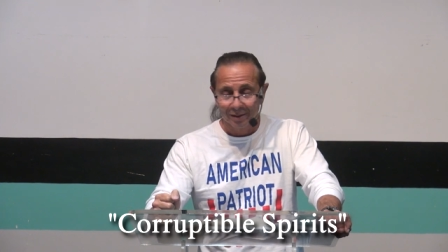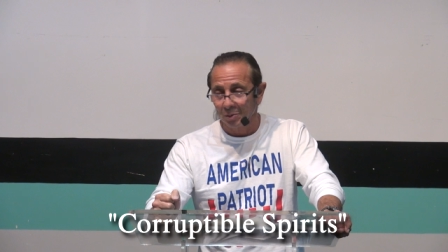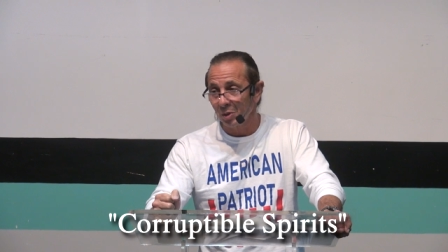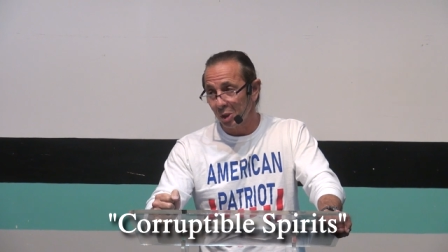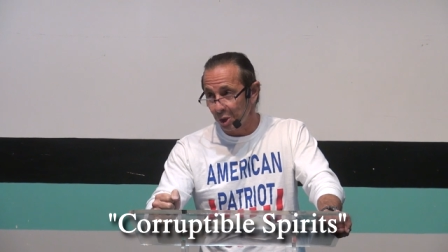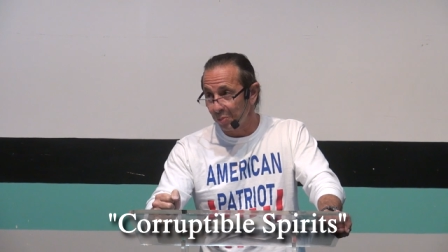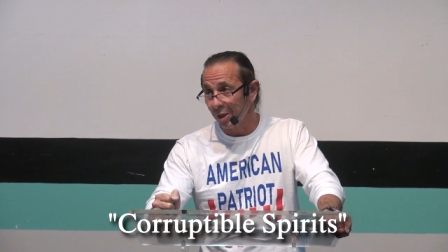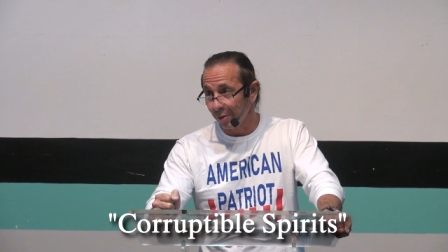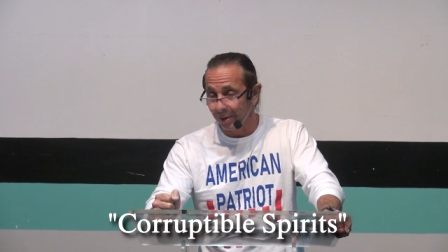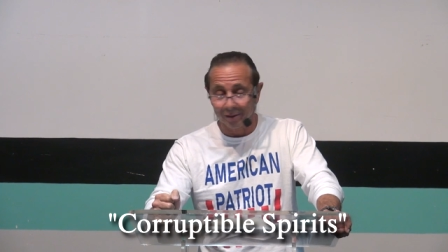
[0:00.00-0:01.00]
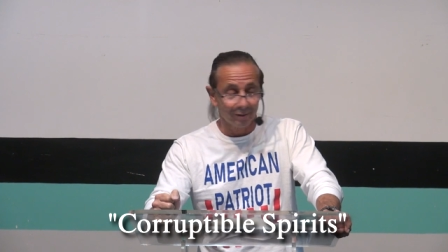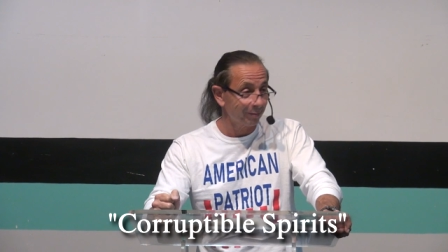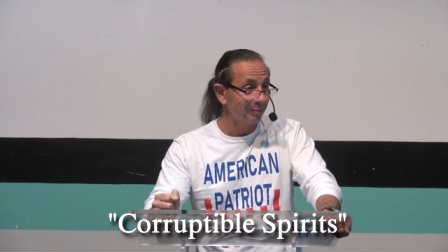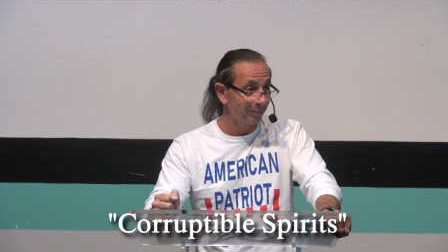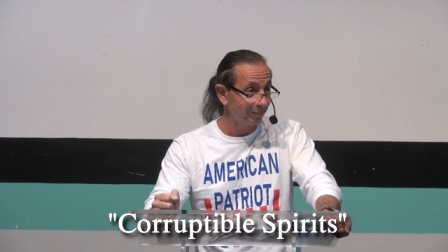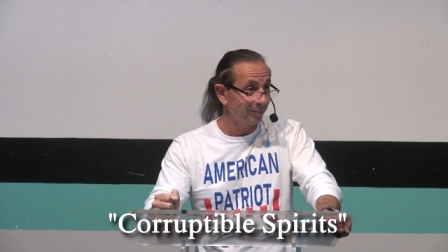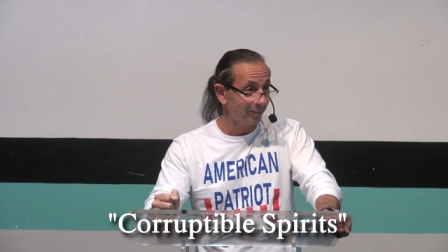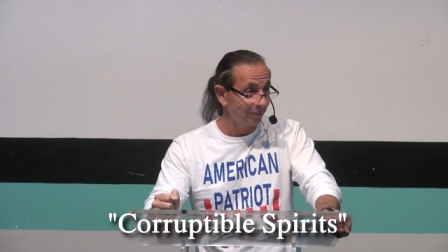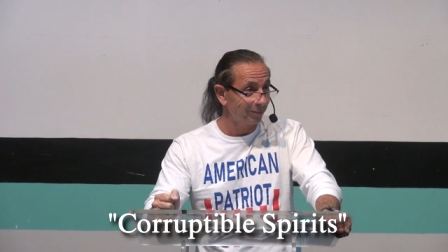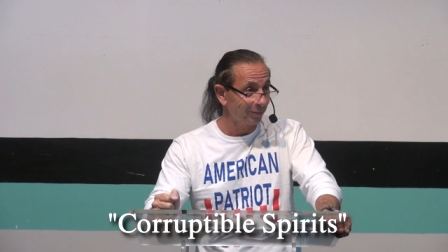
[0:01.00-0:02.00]
with the Spirit.
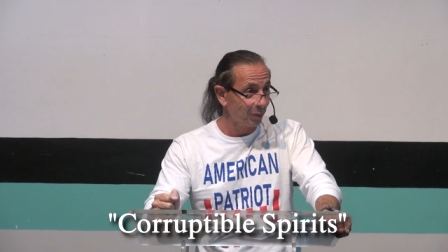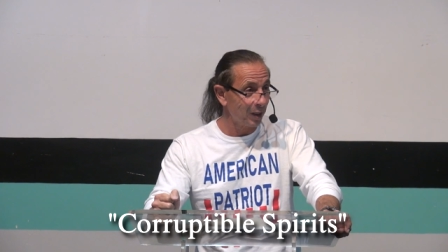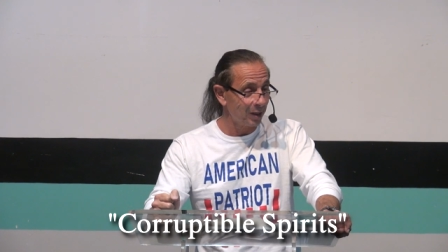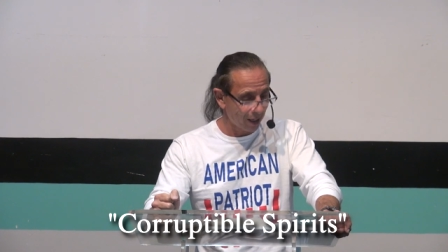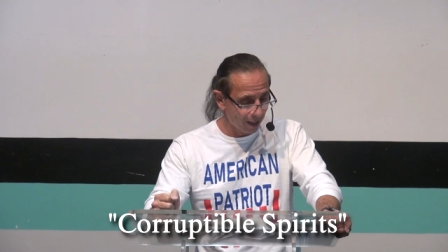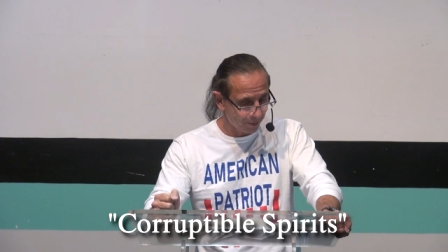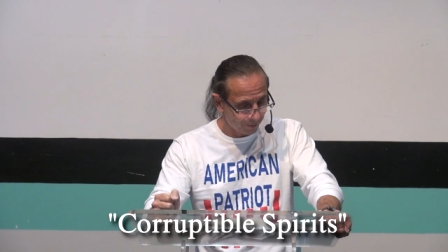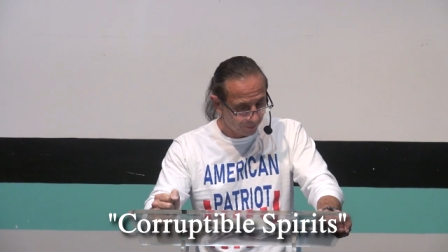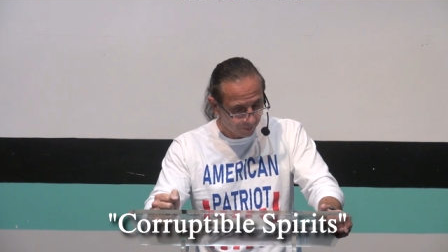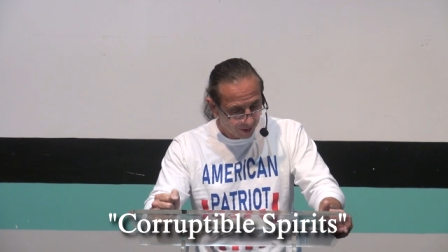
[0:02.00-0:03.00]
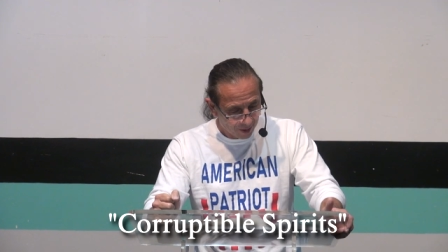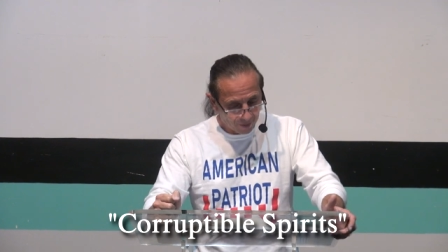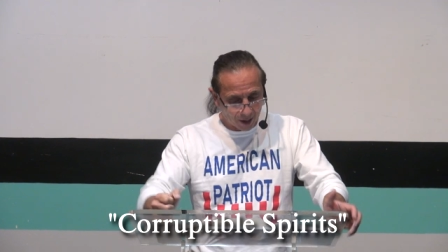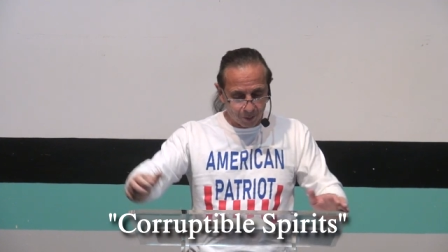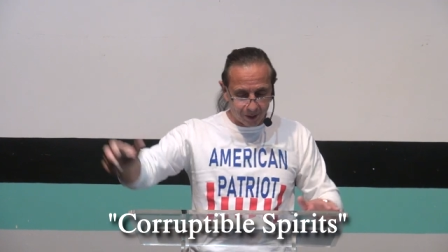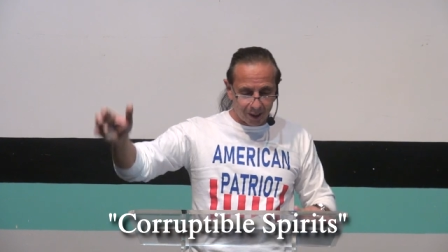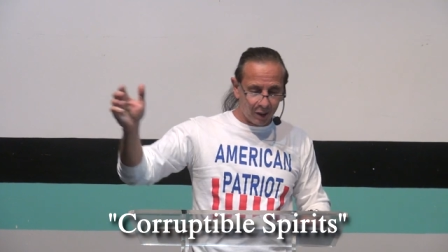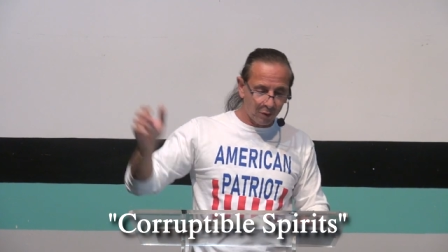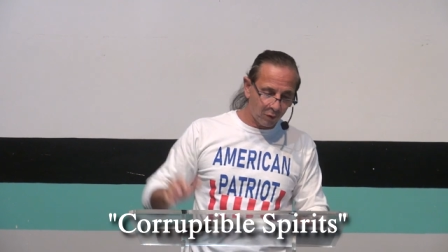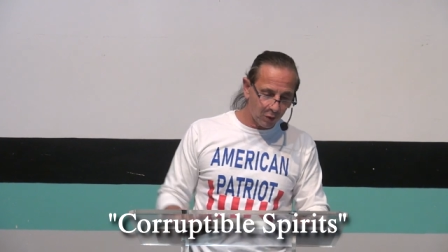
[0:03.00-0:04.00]
Praise God. Father, we thank
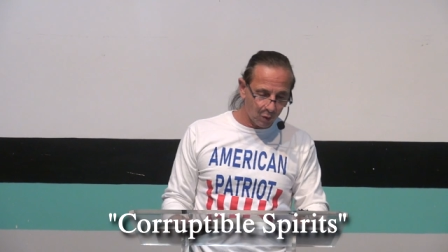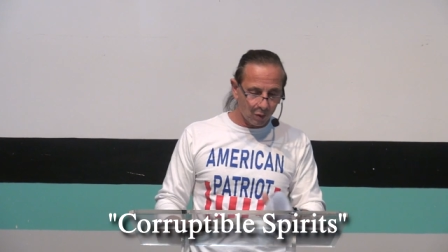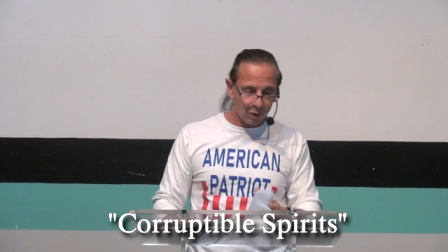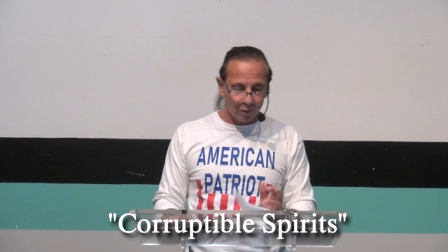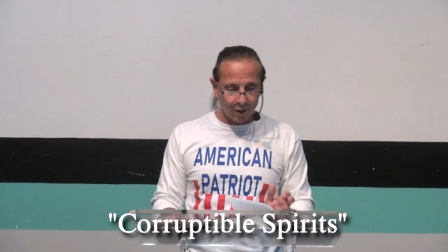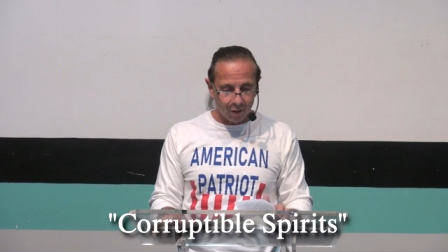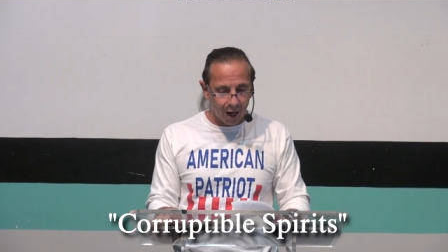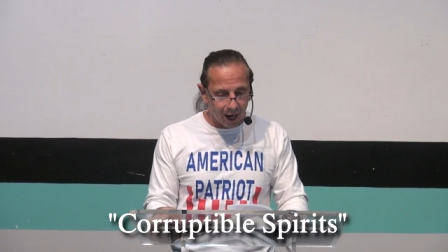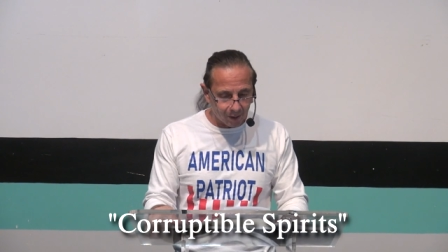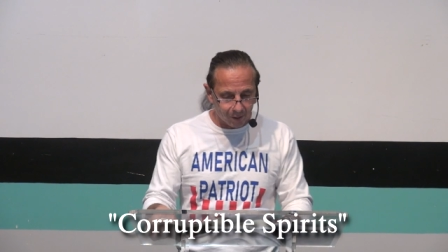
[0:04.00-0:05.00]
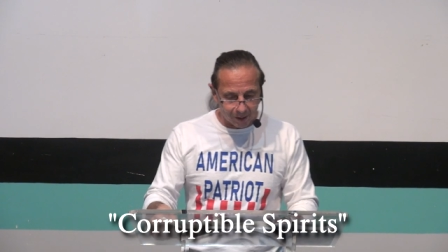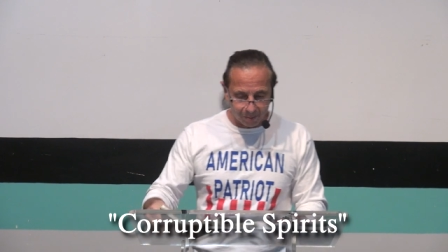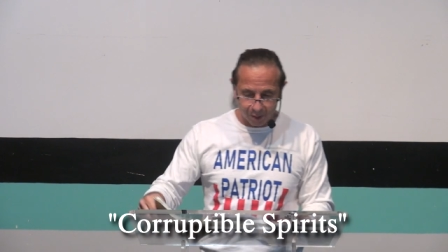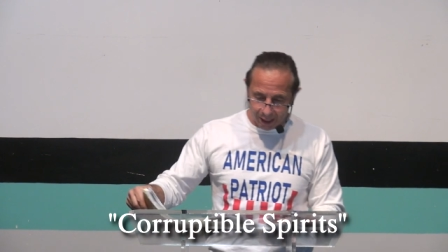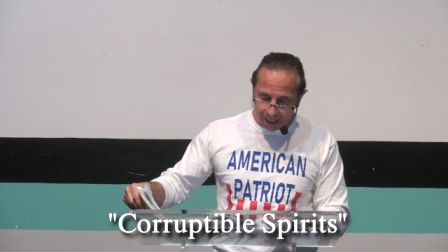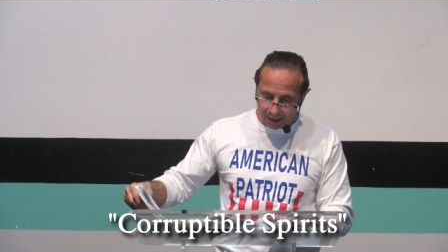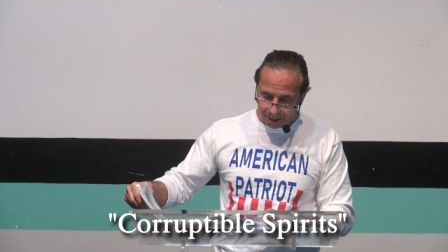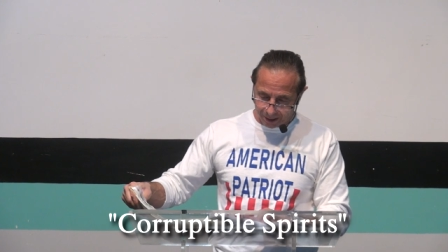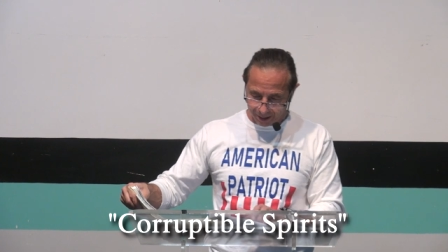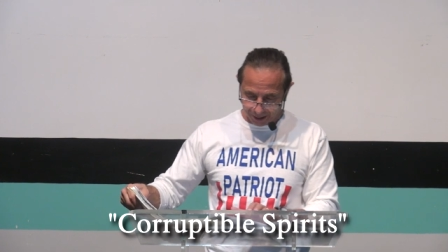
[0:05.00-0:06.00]
you for your word. We are honored and
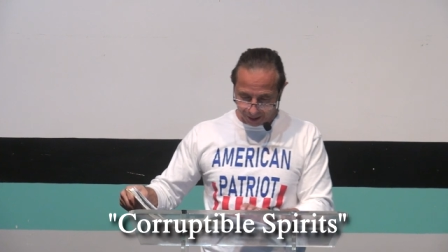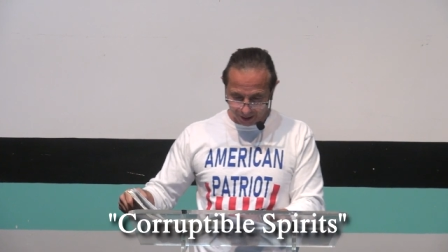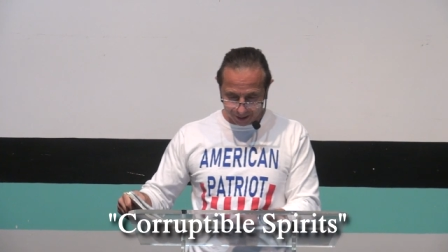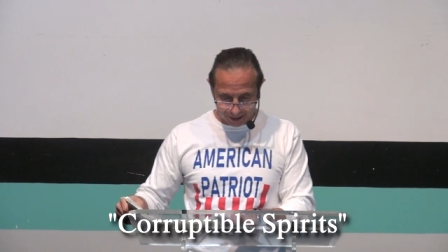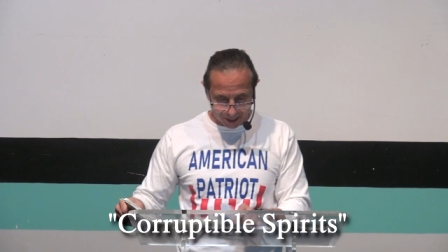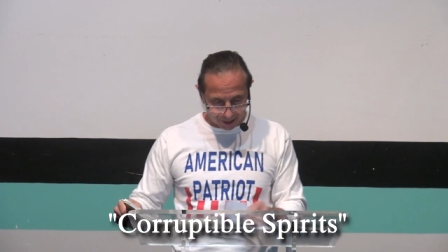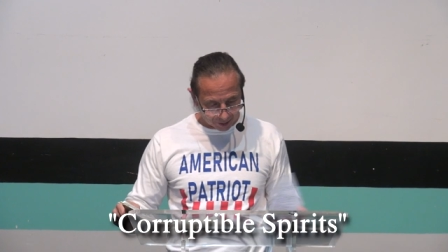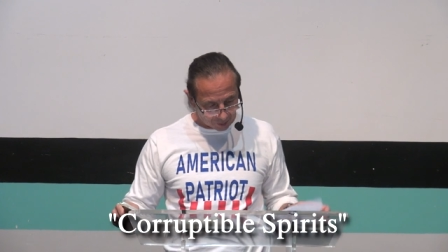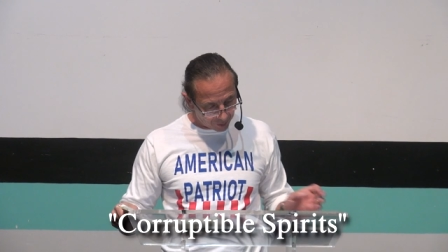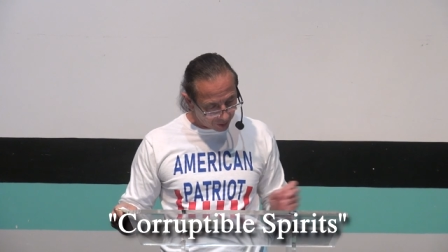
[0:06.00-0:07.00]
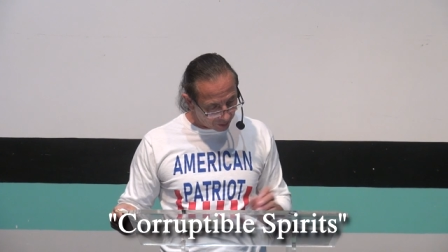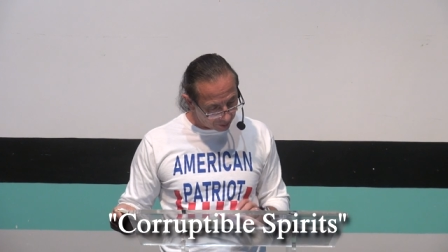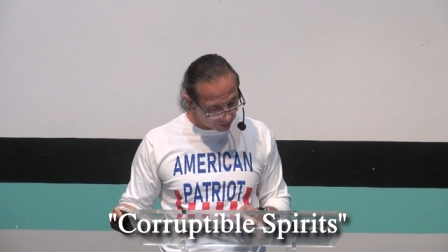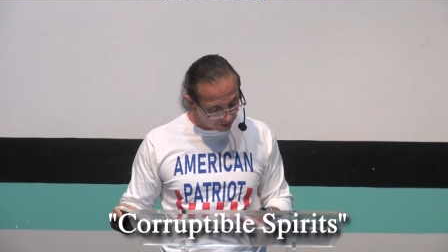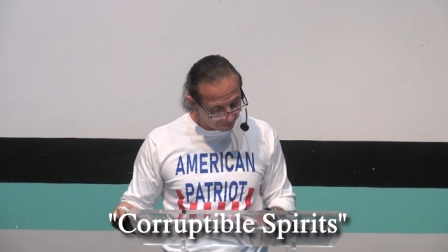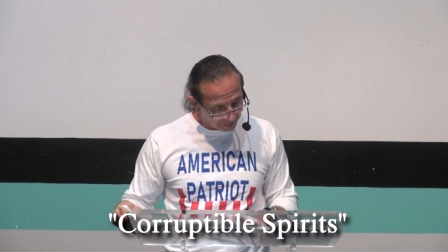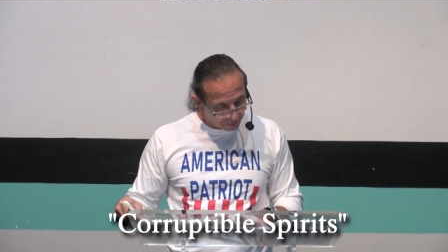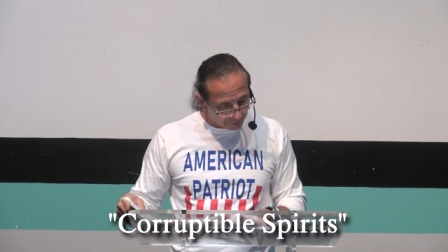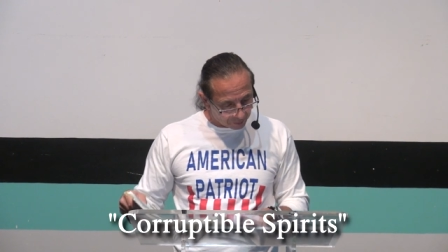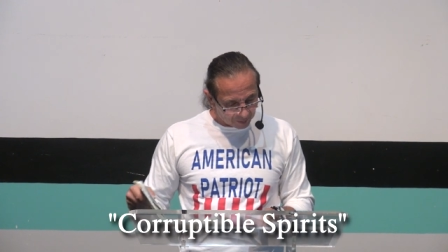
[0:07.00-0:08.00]
blessed. Hallelujah.
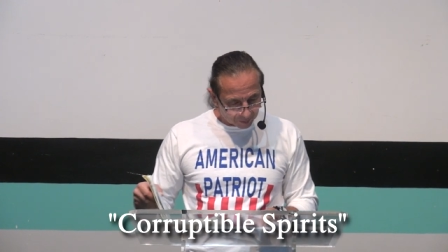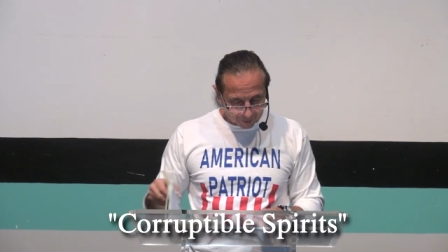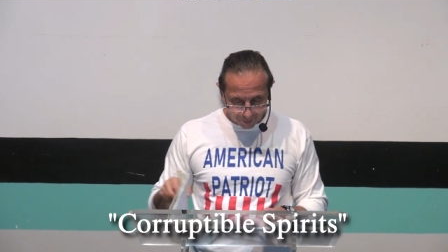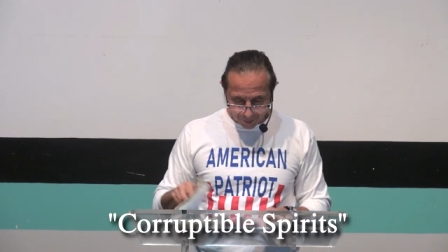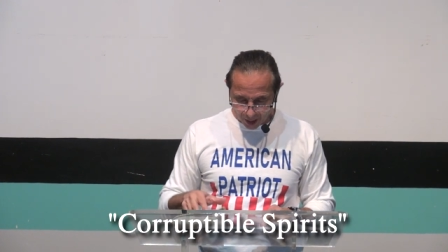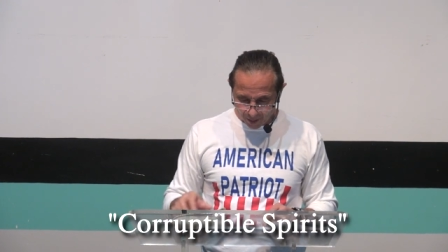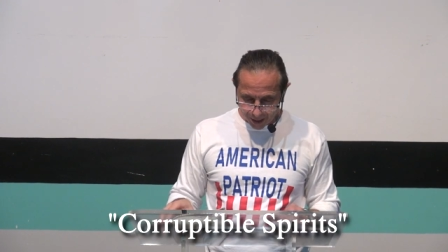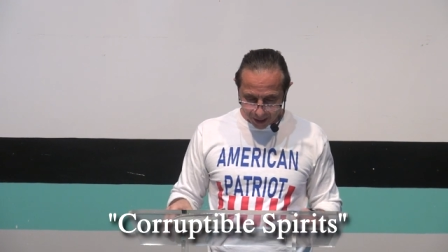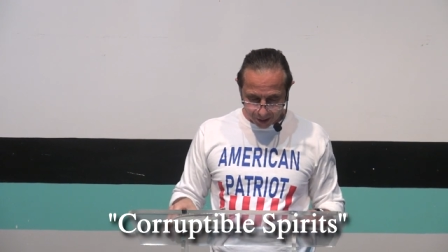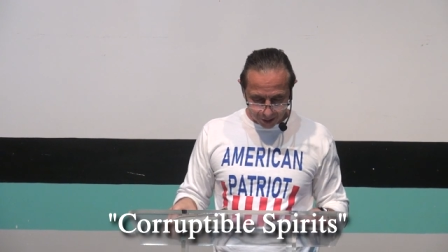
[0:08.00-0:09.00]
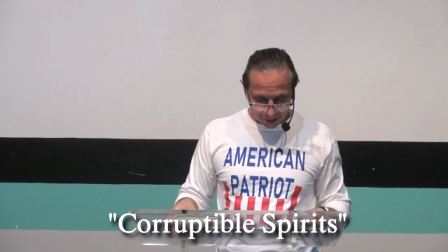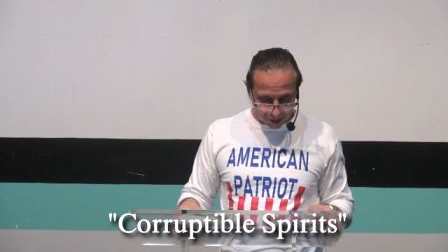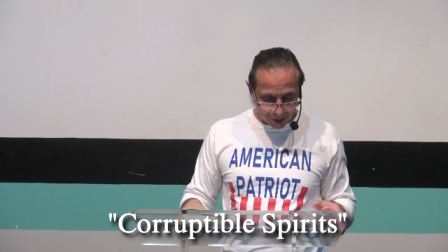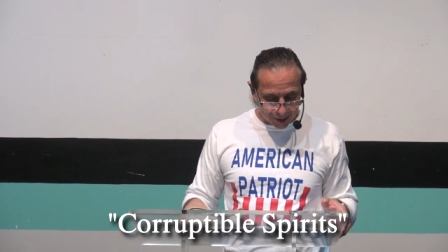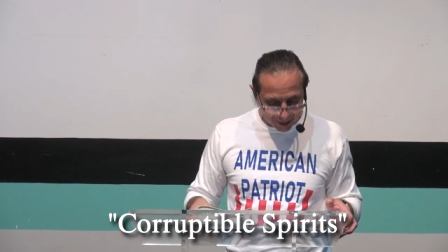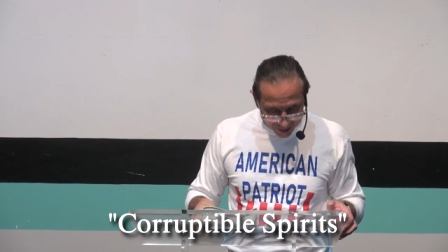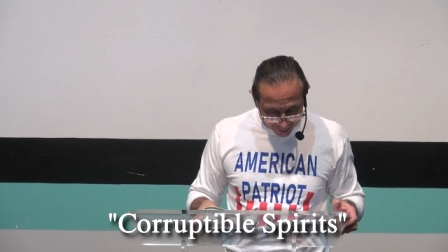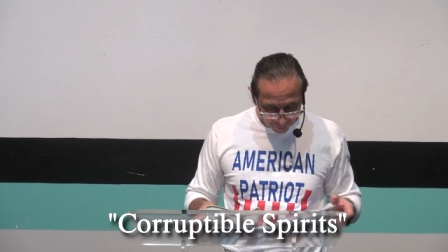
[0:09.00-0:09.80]
And we ask that this seed